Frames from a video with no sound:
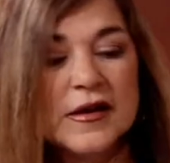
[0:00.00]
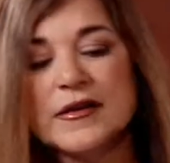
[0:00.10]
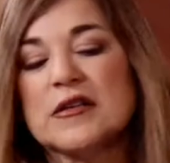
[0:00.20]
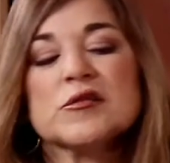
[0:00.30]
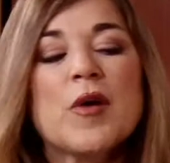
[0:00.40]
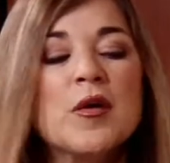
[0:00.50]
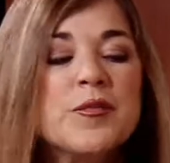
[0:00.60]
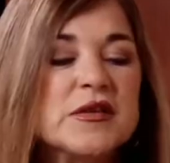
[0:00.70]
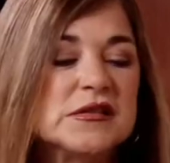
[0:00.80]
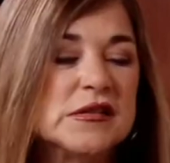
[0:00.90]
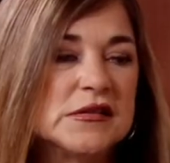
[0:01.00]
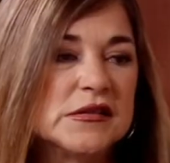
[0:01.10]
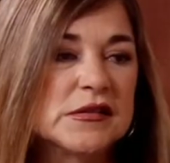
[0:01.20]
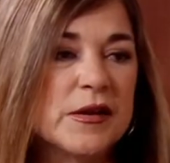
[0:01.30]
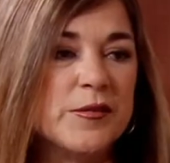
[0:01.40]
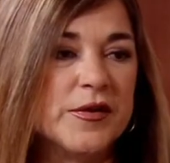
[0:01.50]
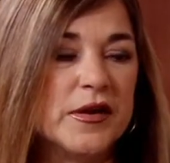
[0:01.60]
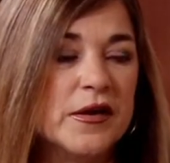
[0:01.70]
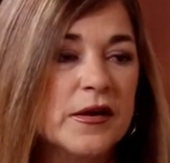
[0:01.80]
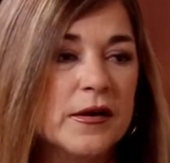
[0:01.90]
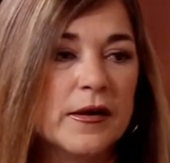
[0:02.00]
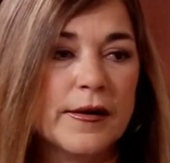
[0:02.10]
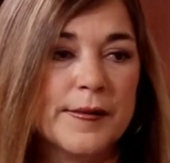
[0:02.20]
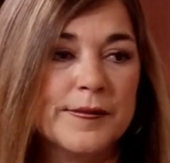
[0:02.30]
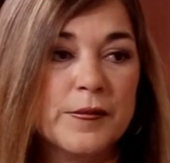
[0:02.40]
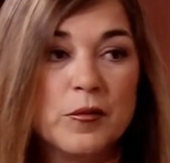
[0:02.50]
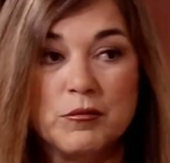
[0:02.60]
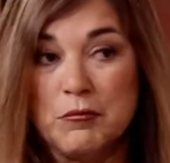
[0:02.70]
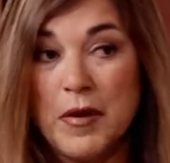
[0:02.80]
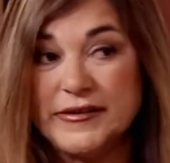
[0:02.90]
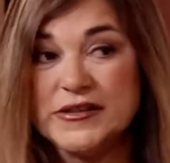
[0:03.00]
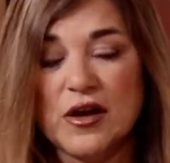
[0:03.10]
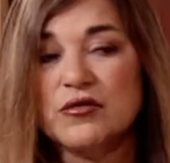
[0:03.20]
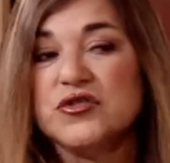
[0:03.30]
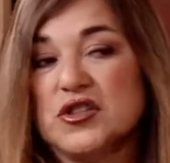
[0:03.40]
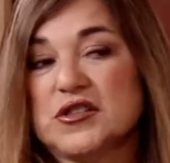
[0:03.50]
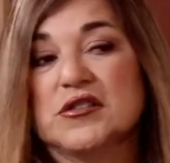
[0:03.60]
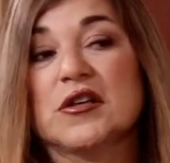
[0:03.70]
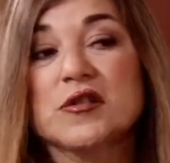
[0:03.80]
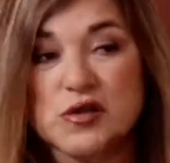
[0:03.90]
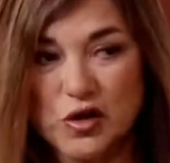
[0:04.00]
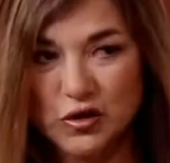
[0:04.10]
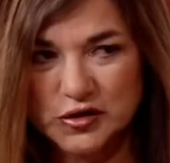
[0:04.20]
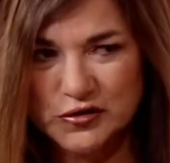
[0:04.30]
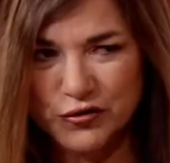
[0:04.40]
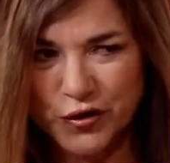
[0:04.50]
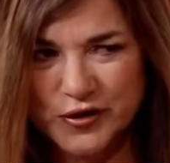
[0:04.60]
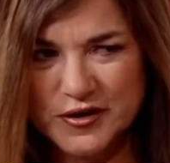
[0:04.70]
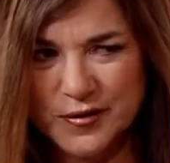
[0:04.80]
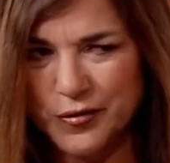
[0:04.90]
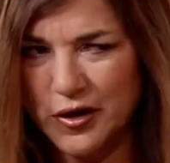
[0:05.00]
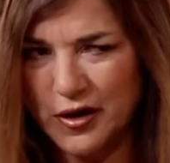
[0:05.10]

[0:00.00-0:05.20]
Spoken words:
Now, small businesses can be myself, just as a consultant, for example.